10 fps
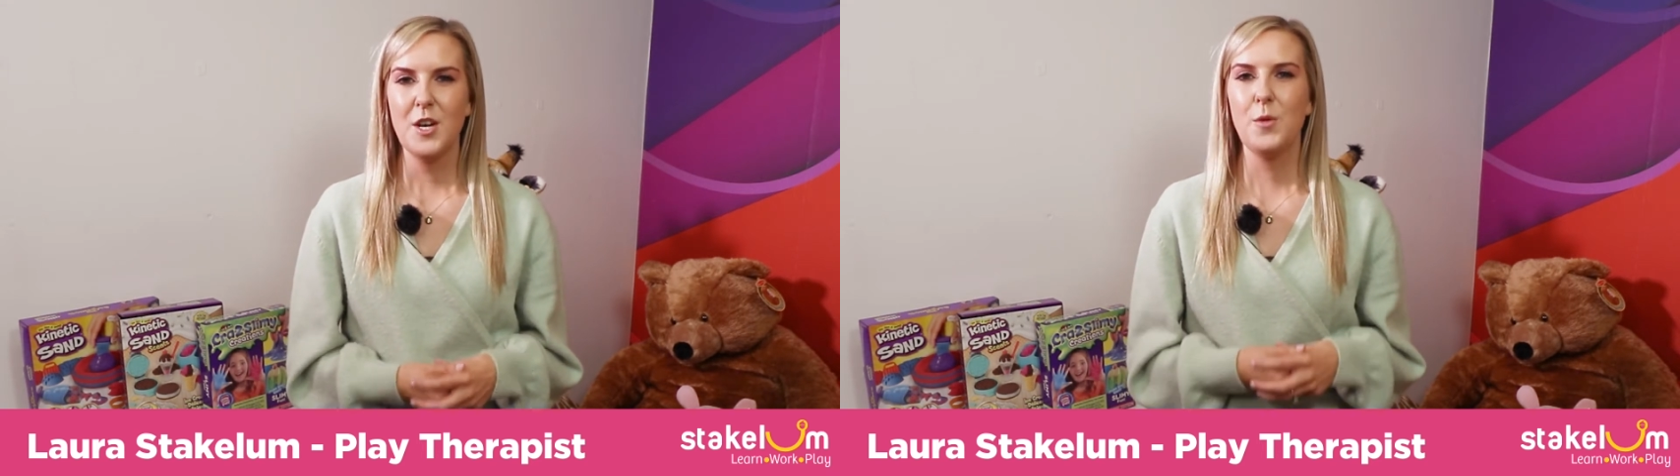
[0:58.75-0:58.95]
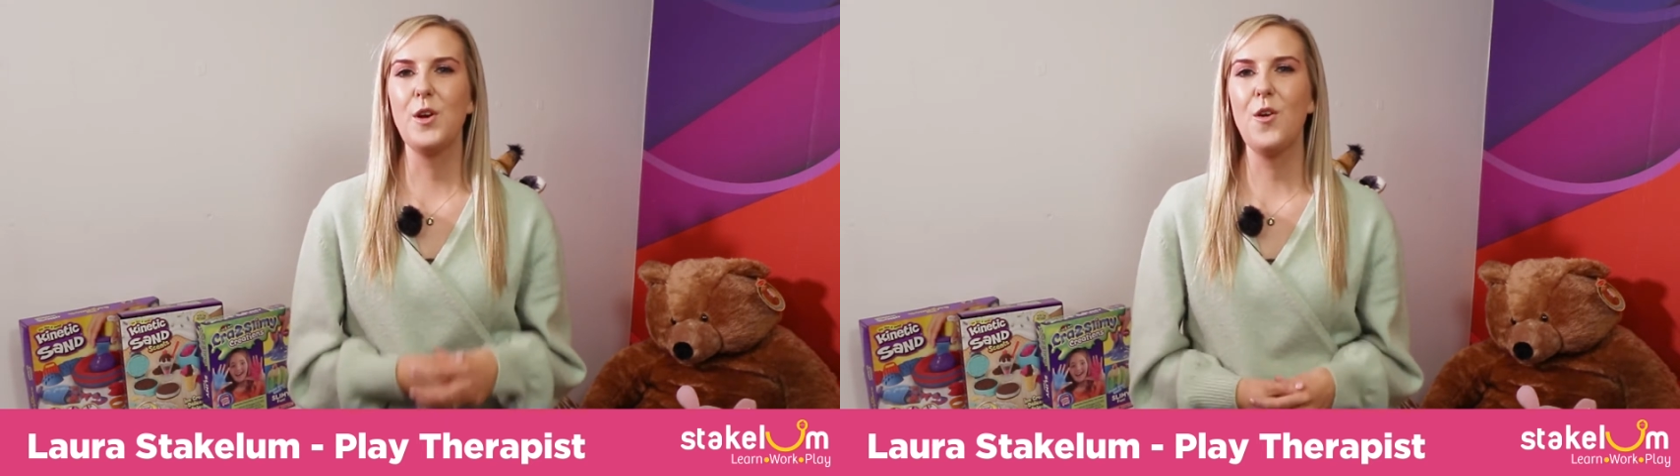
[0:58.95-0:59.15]

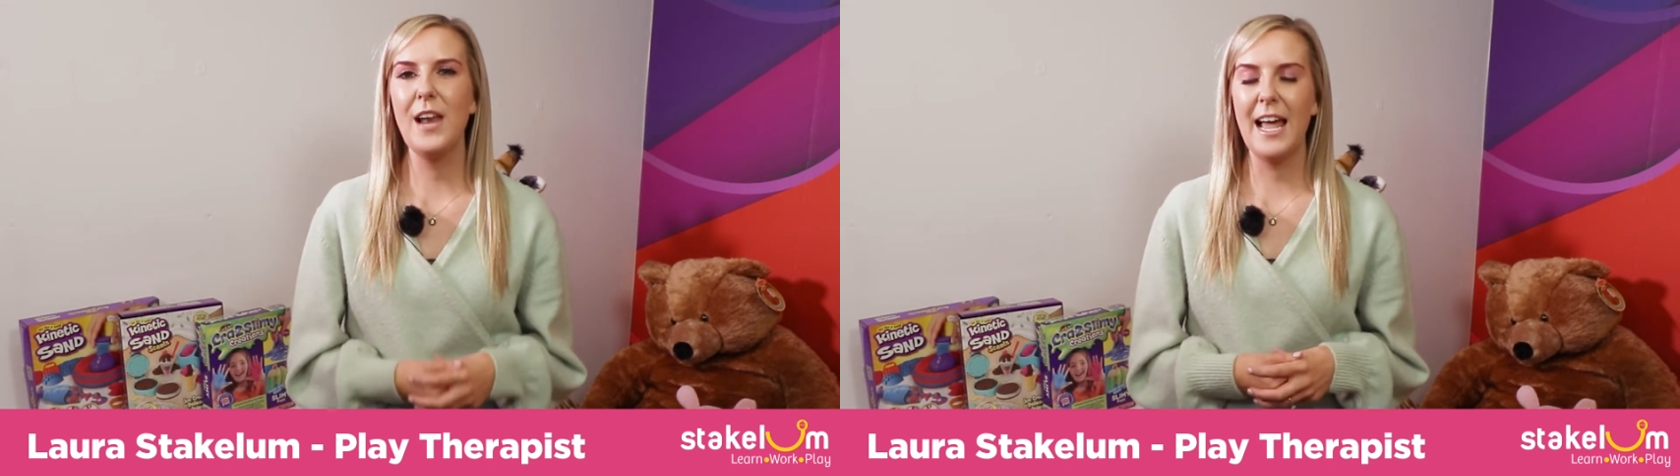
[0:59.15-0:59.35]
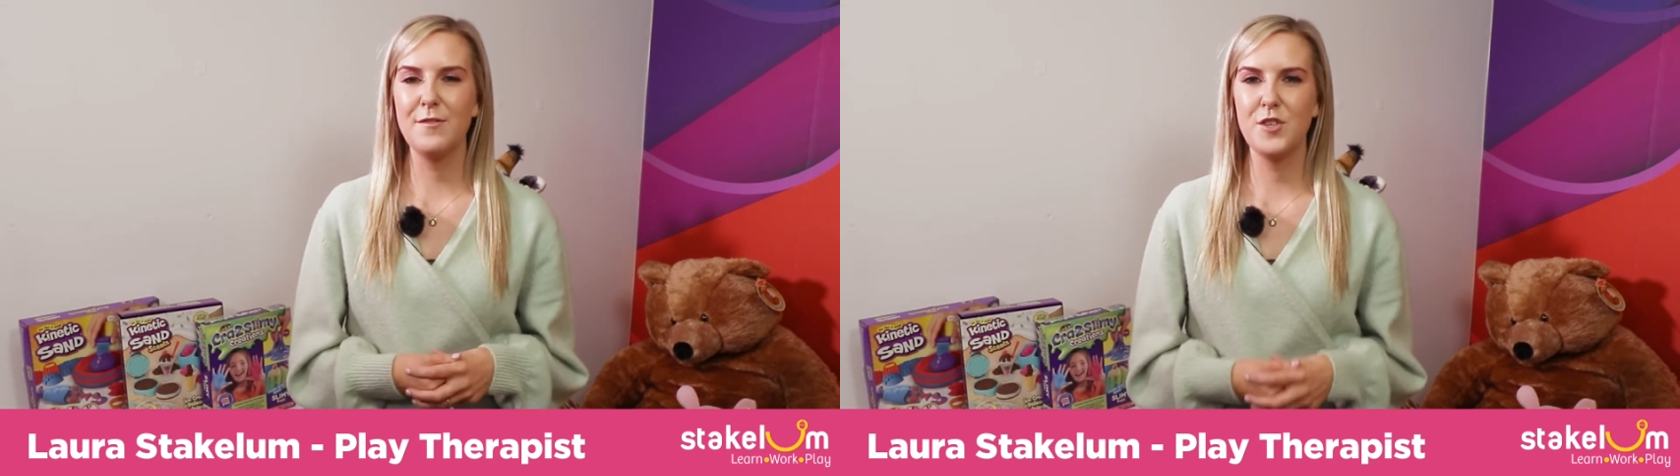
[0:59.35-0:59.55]
we
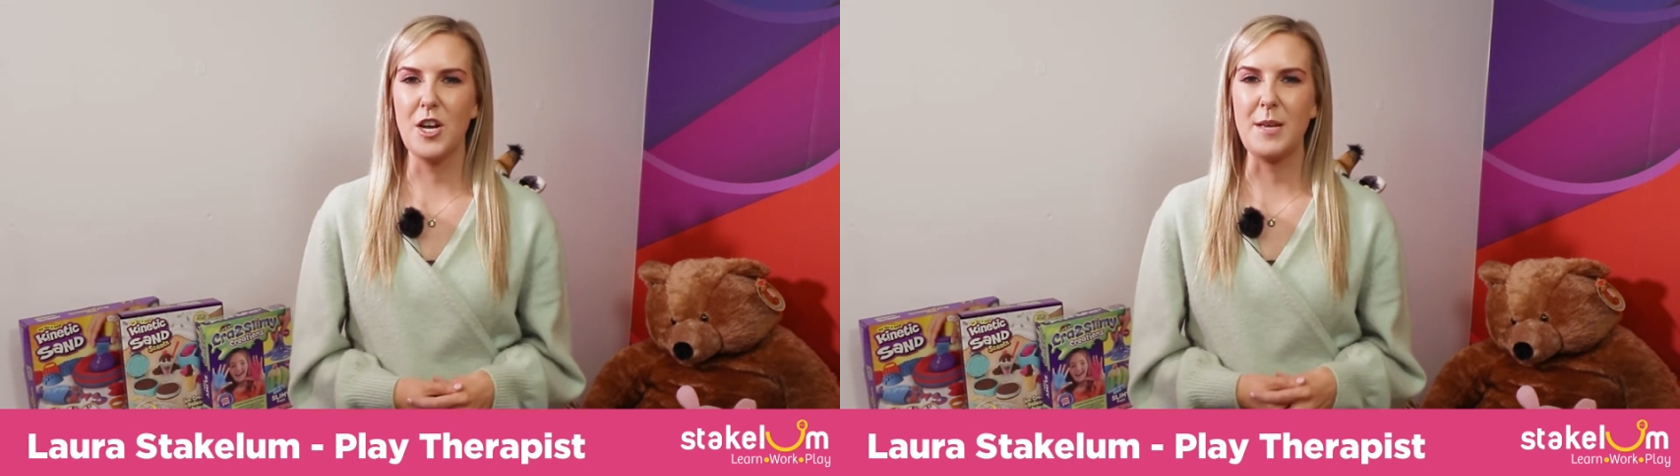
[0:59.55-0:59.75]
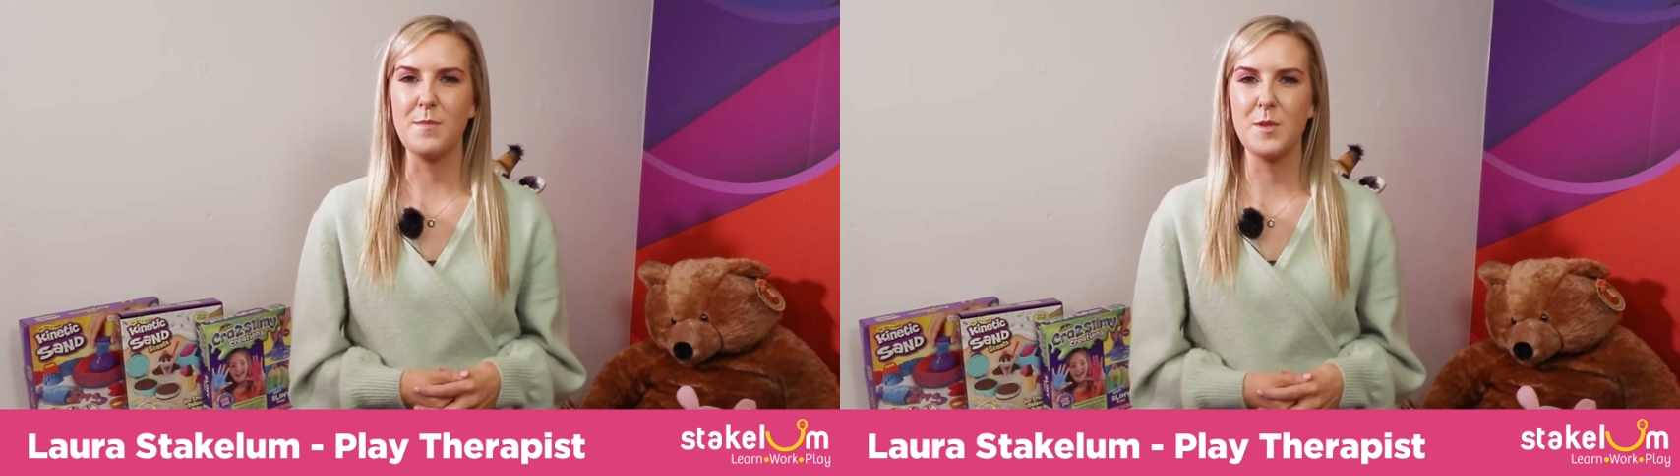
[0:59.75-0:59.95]
all have
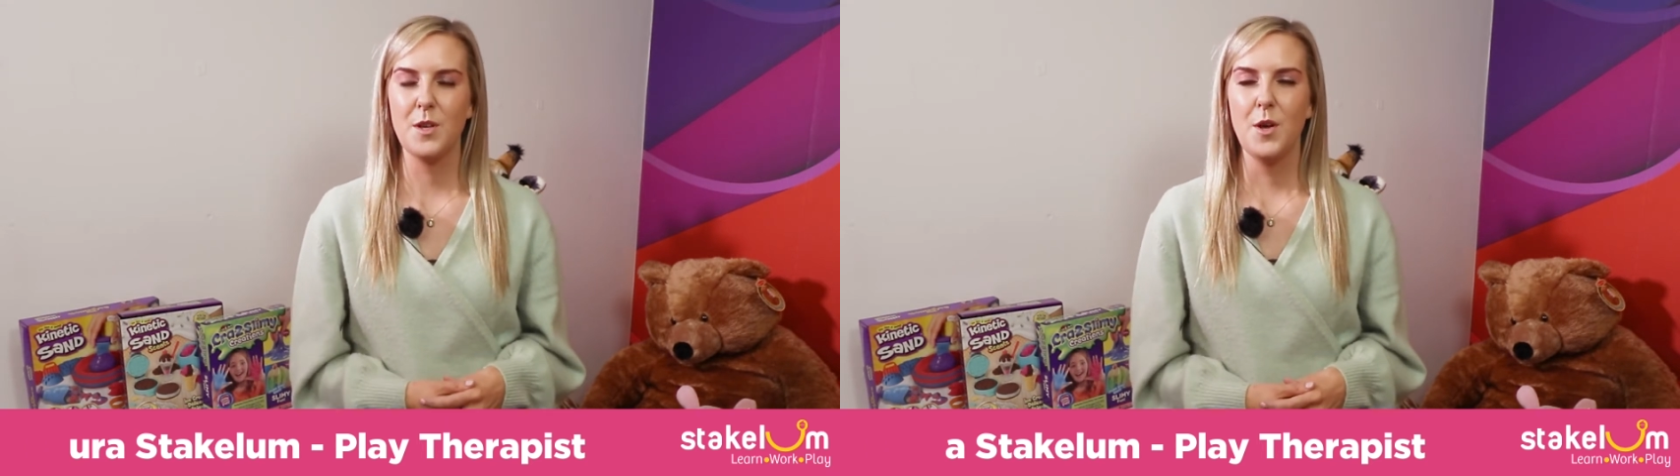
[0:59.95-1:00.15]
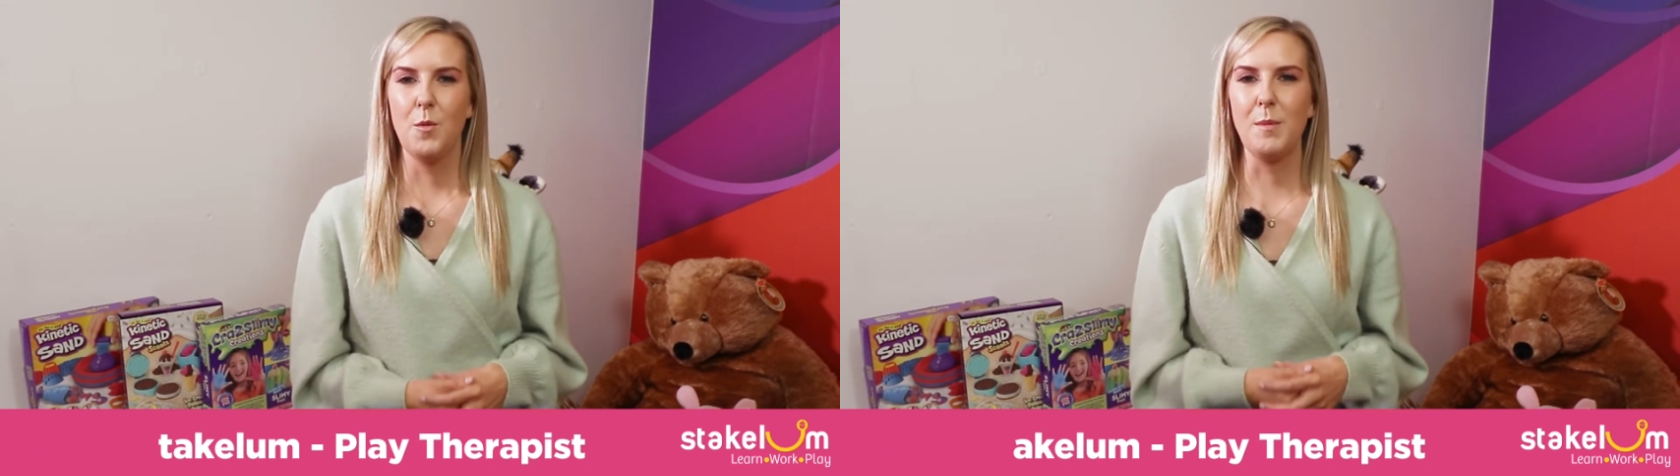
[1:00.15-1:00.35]
times
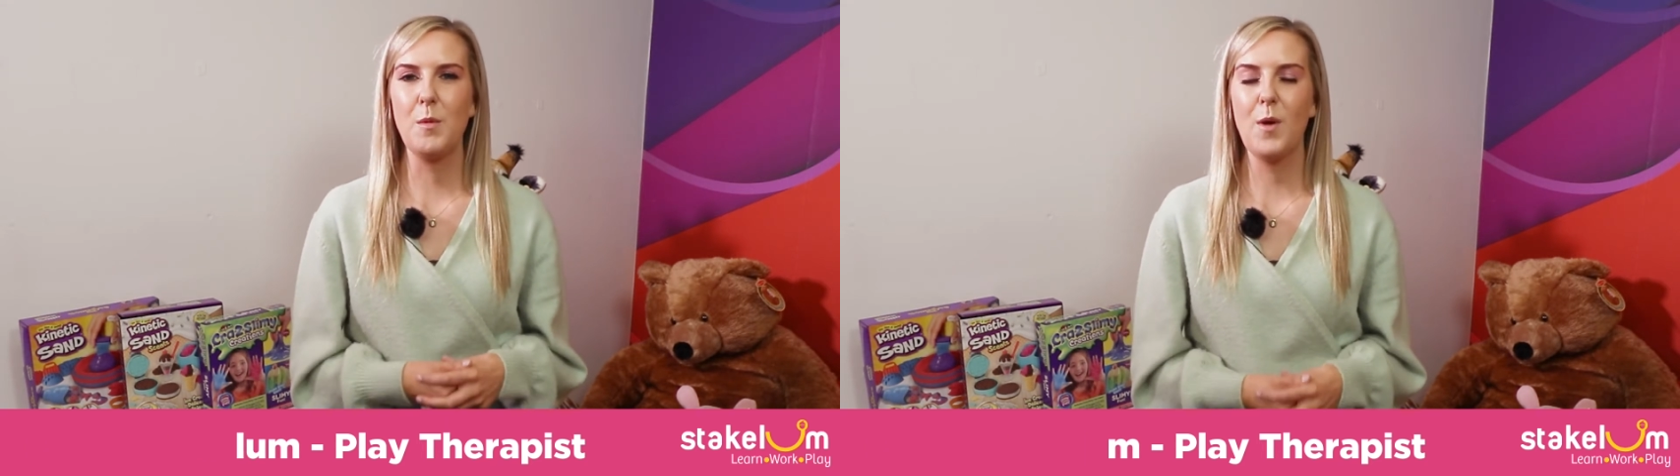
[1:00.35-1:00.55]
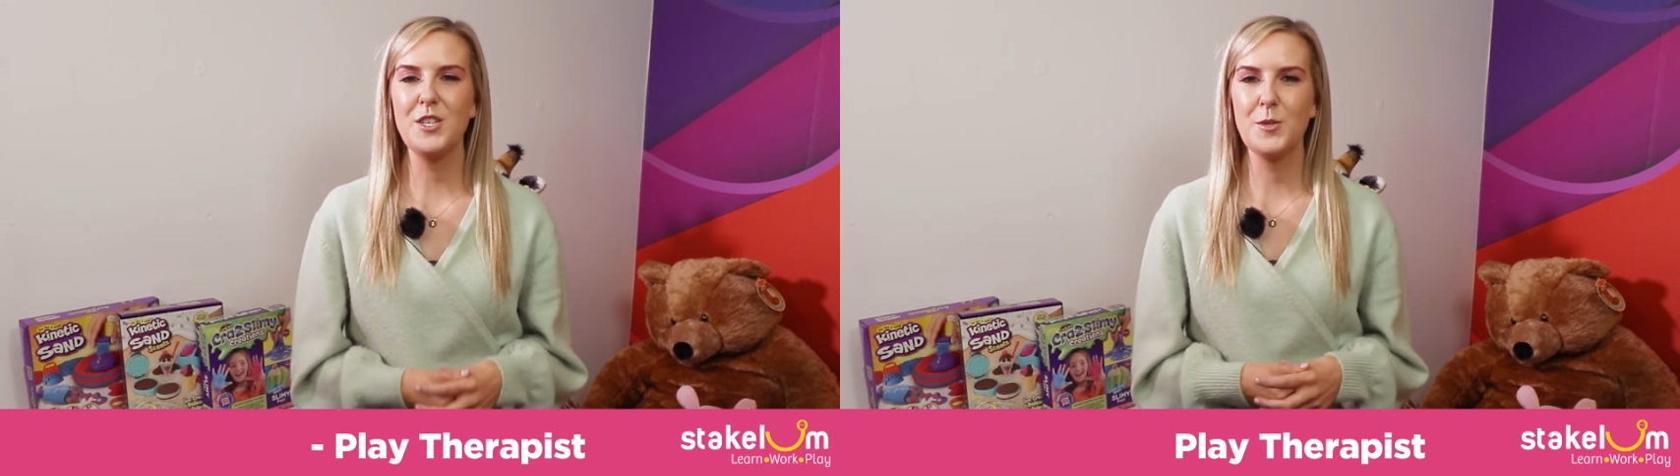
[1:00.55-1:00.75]
when we
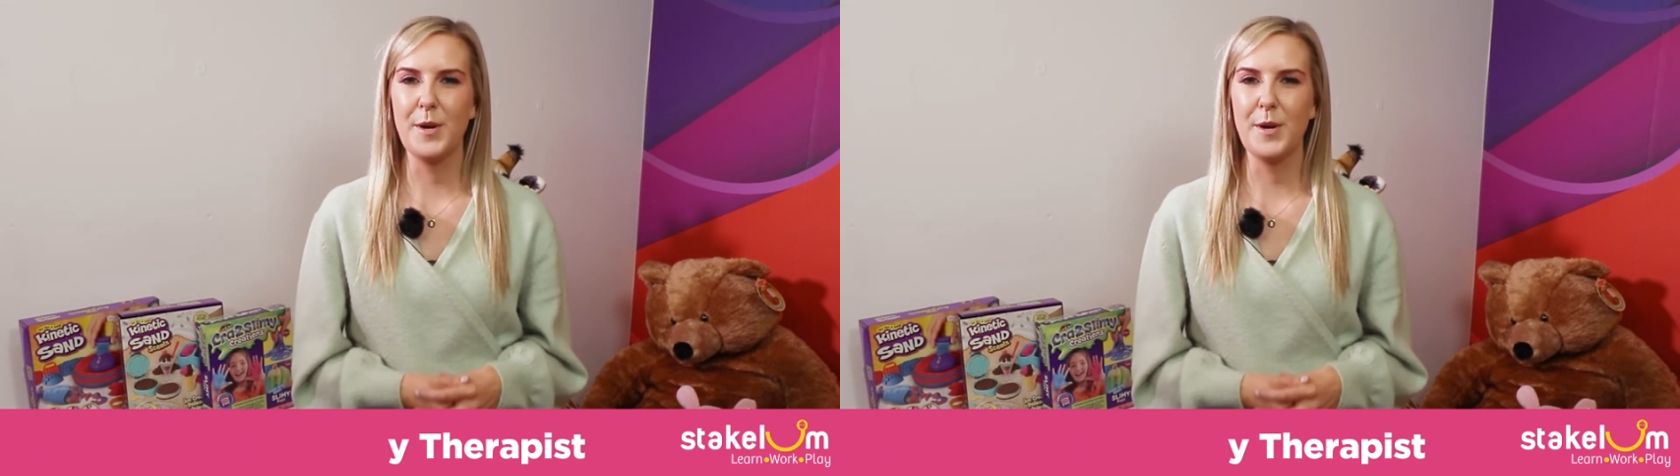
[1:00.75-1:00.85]
want to